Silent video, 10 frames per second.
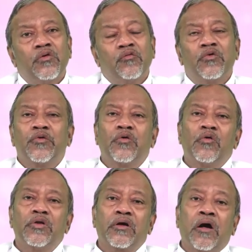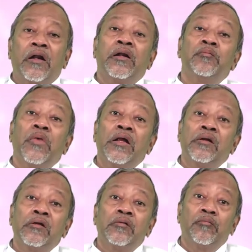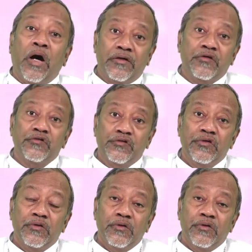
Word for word: what we call the Kandhamal martyrs.